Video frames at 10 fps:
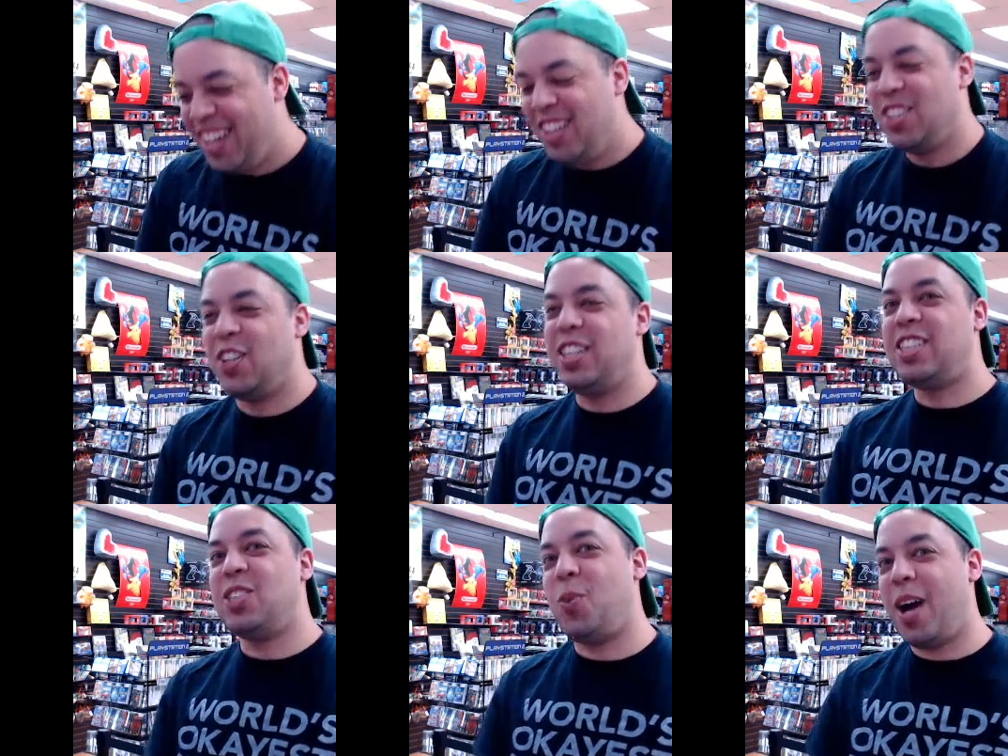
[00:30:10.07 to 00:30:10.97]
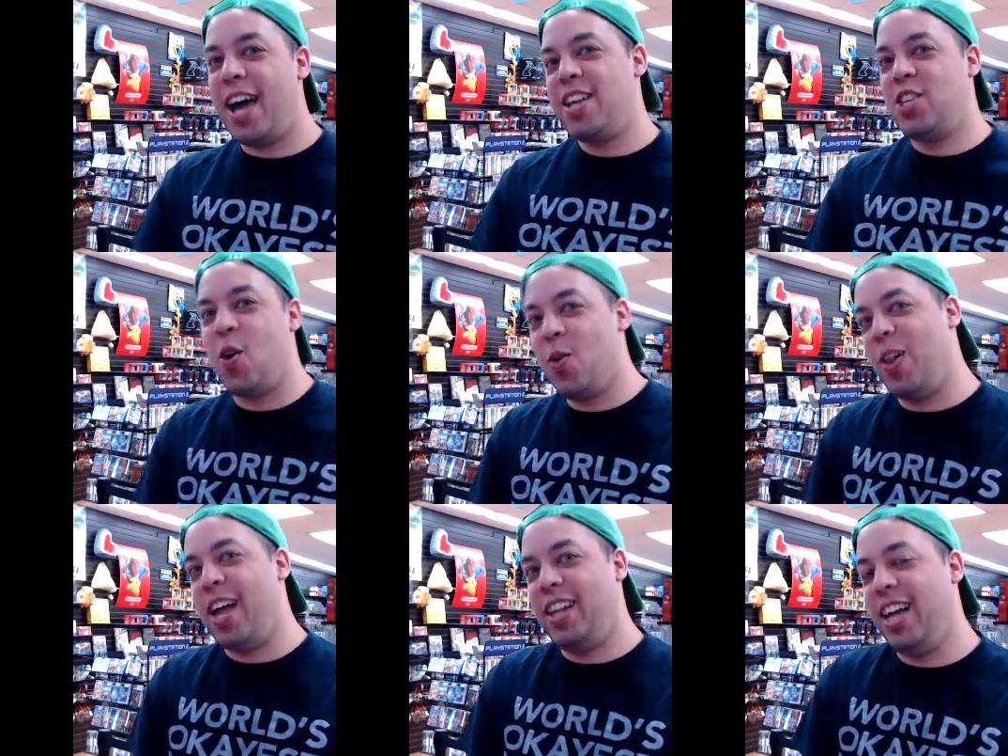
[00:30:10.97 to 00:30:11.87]
So this is why I don't
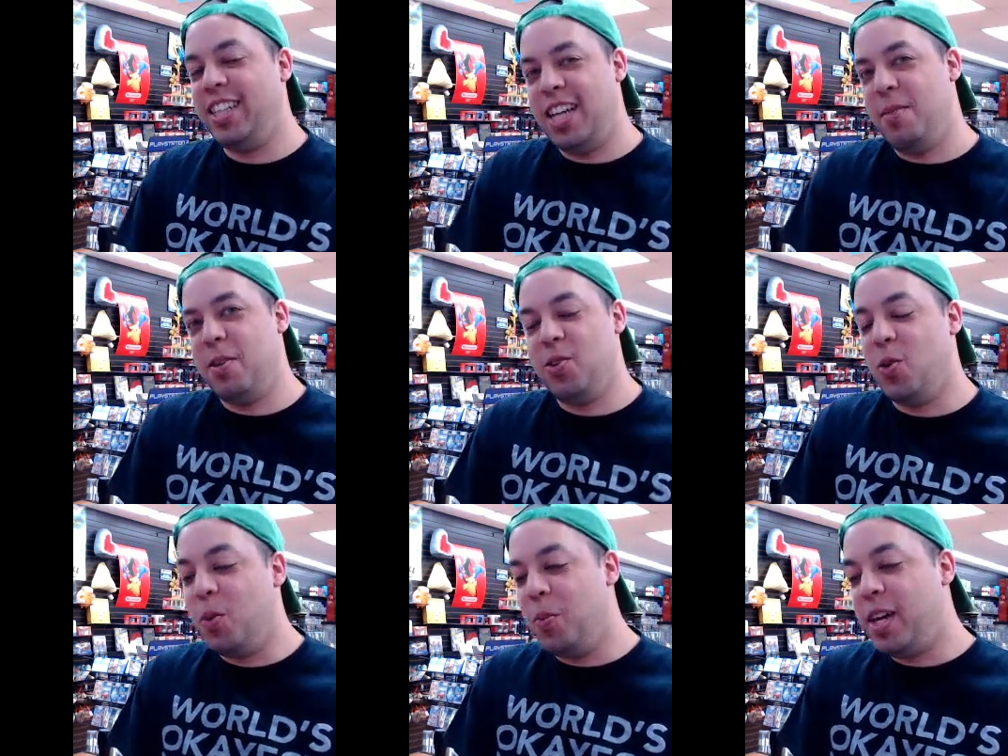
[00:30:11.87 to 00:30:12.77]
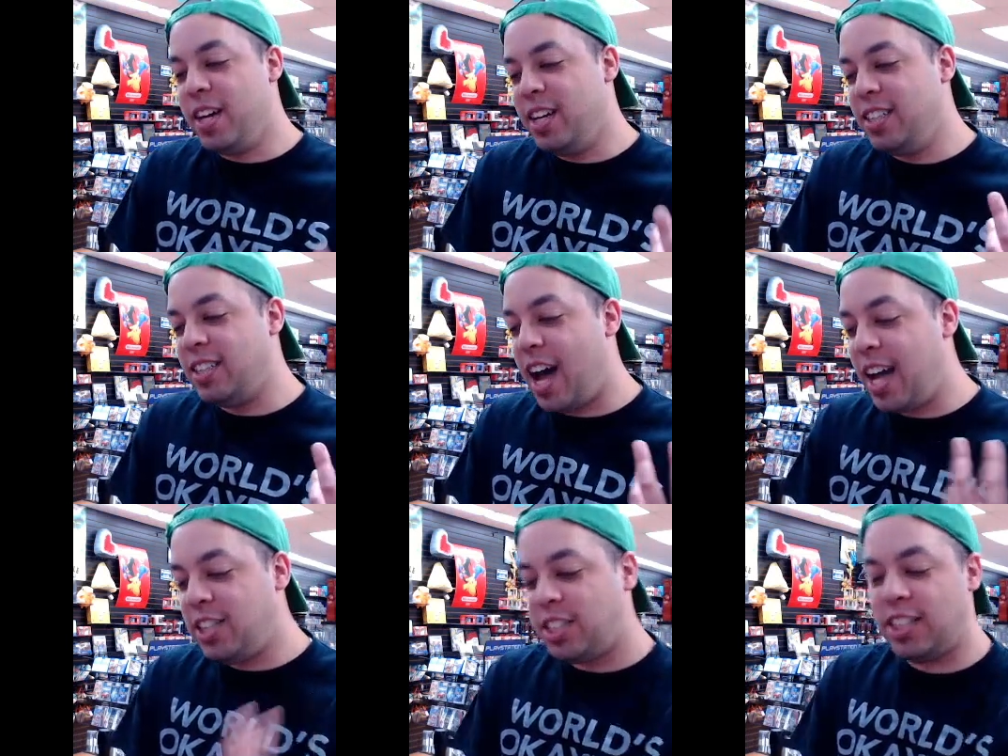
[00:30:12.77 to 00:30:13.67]
like Lightsaber Duel, because
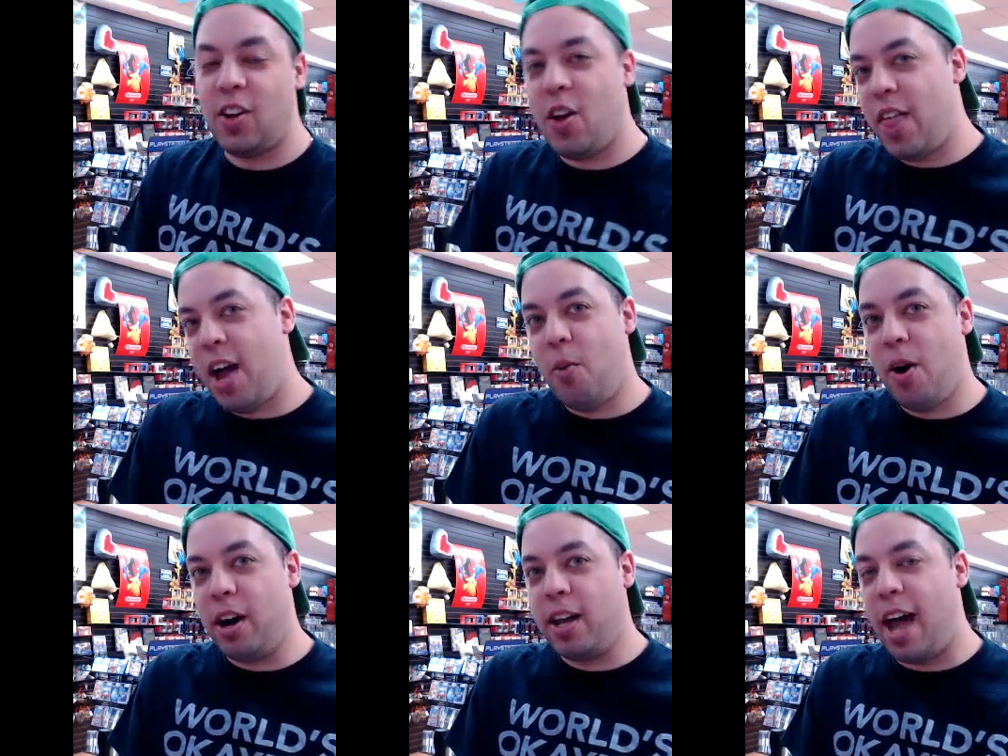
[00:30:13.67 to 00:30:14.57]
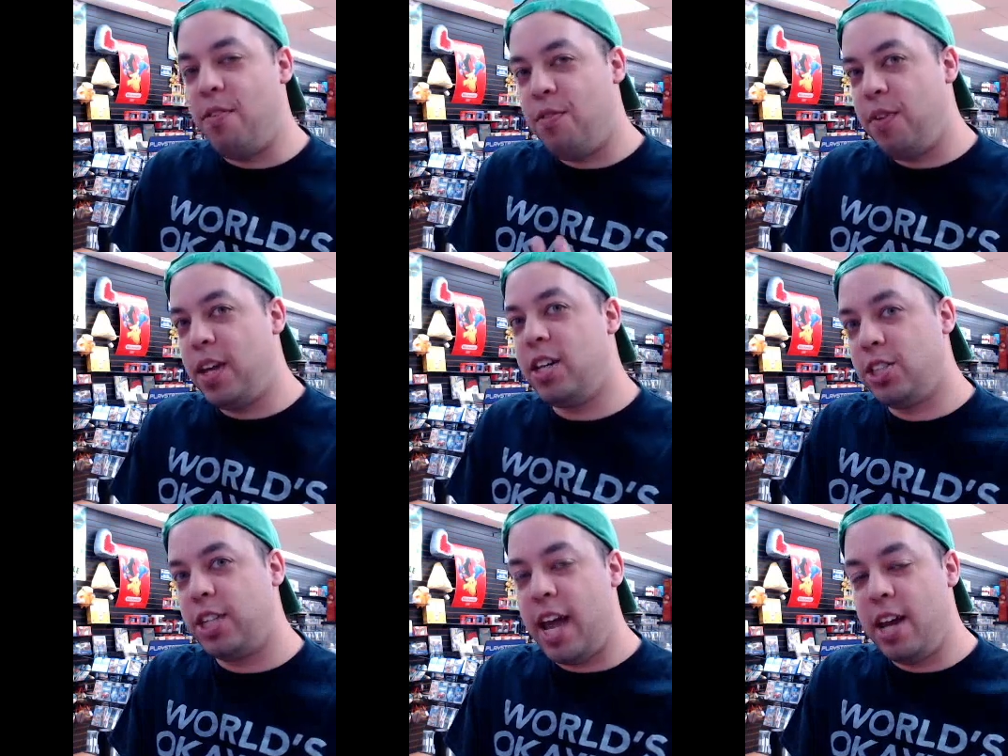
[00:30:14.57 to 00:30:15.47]
I just did all that work. I
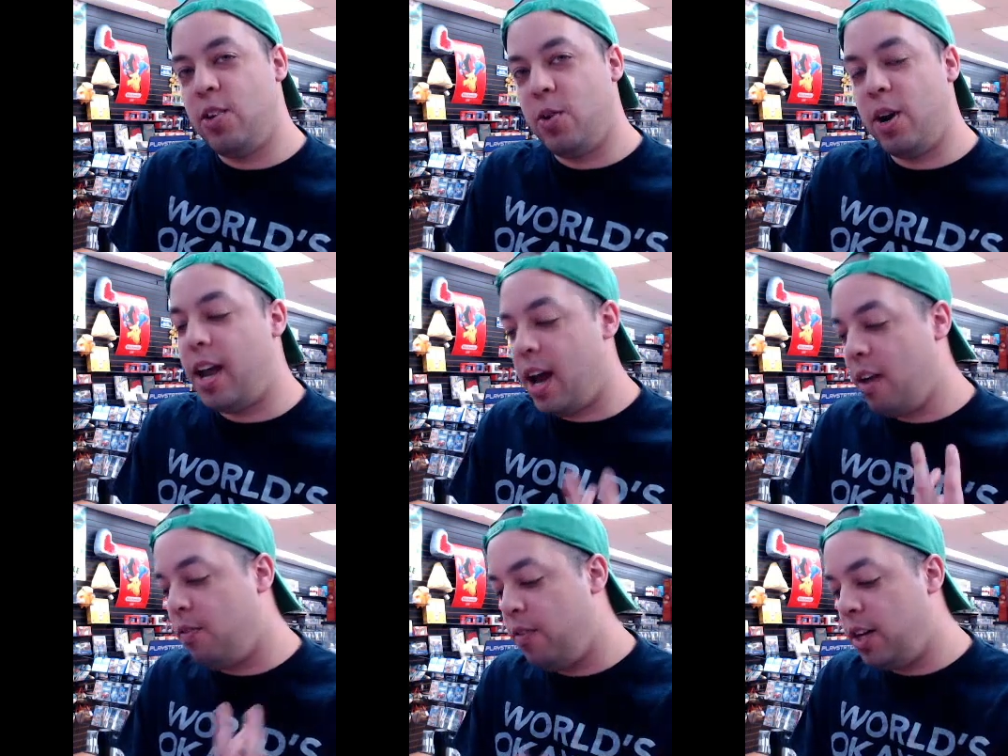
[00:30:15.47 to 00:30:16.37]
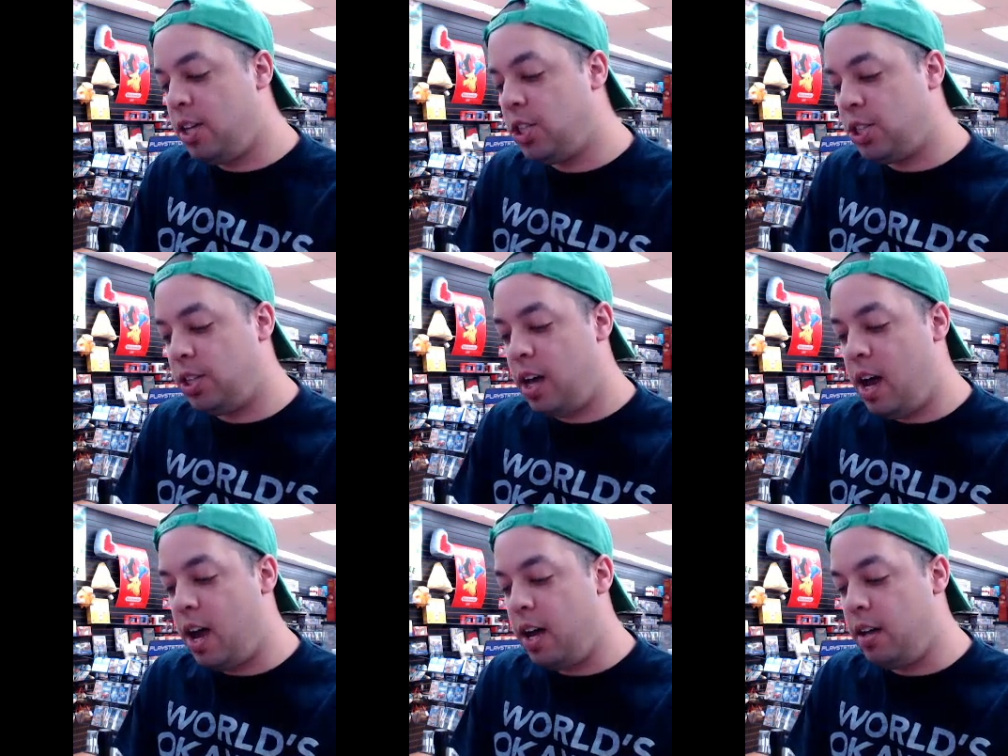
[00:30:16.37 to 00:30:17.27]
finished Endor and I finished
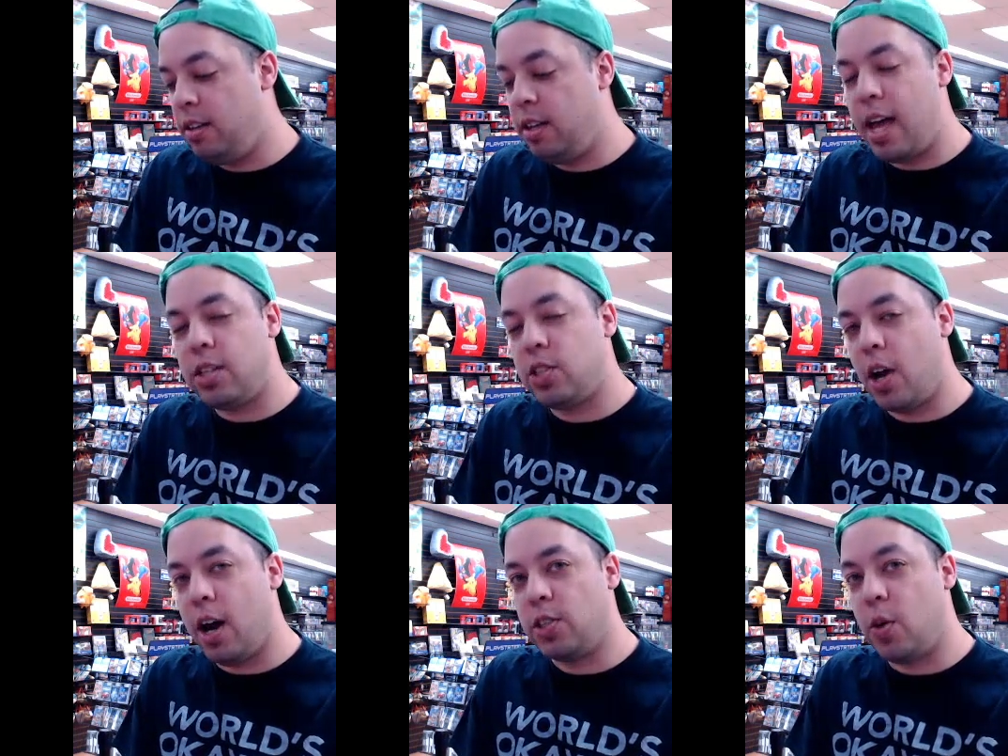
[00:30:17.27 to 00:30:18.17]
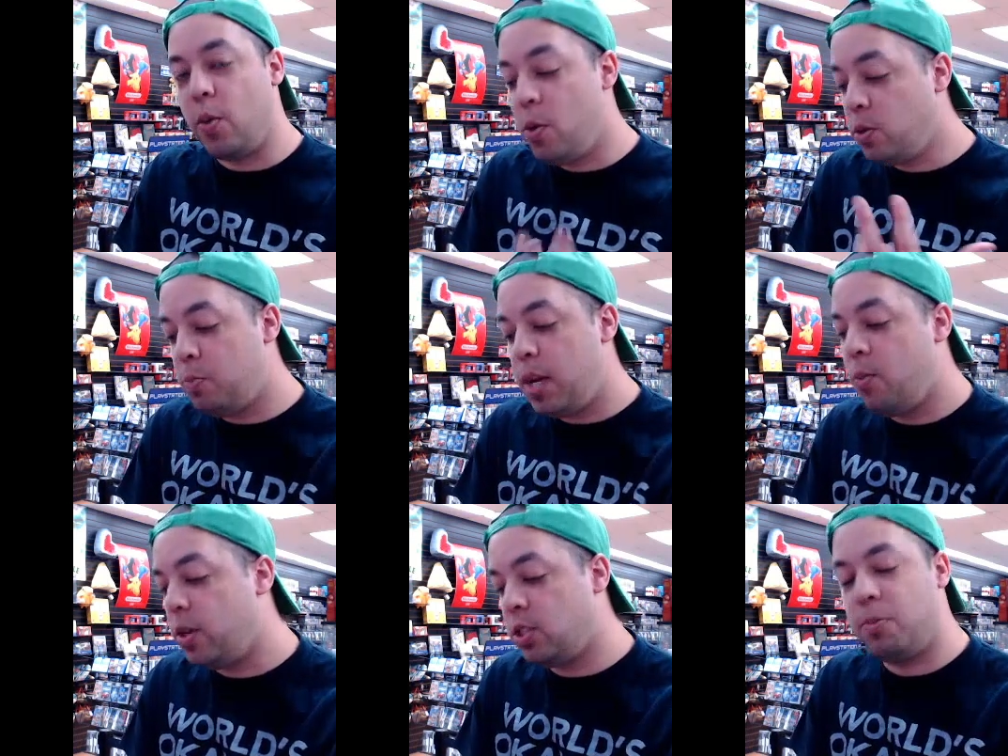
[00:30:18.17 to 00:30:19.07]
the Death Star. So those mini
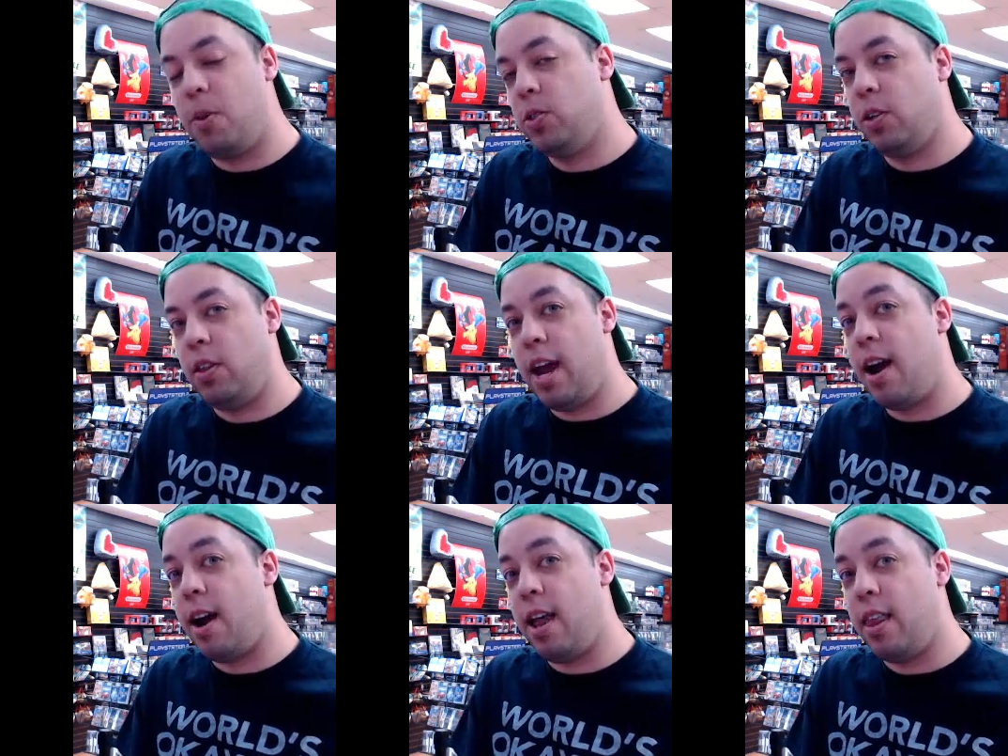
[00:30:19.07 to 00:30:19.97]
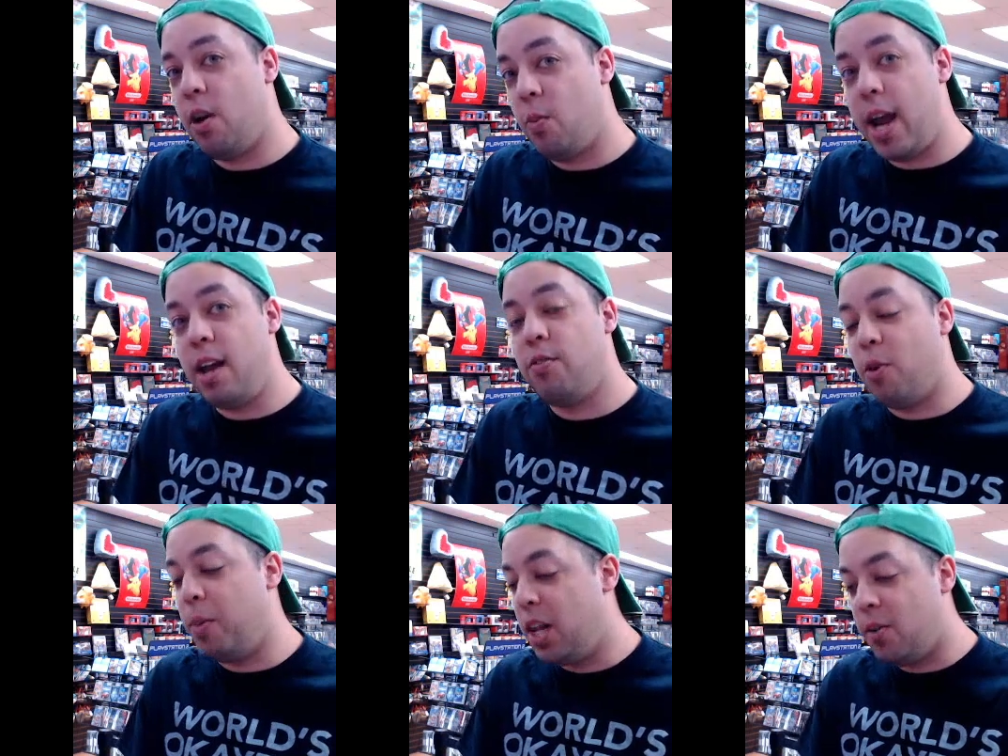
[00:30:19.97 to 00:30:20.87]
wizard modes are there and they're waiting
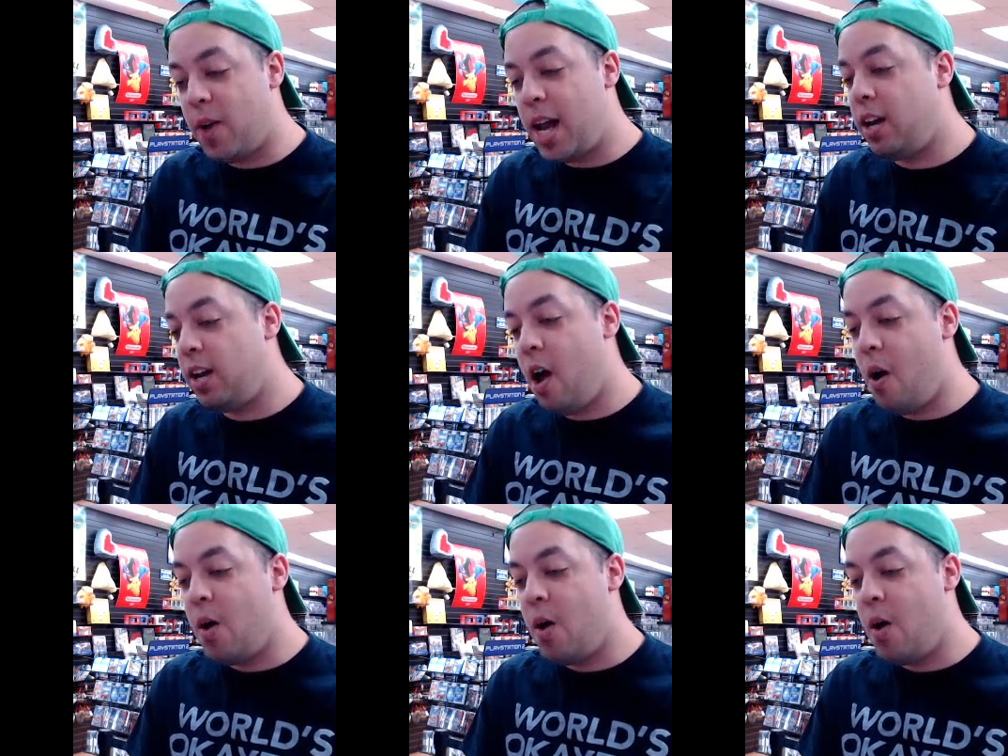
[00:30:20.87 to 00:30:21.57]
for me. They're ready to go.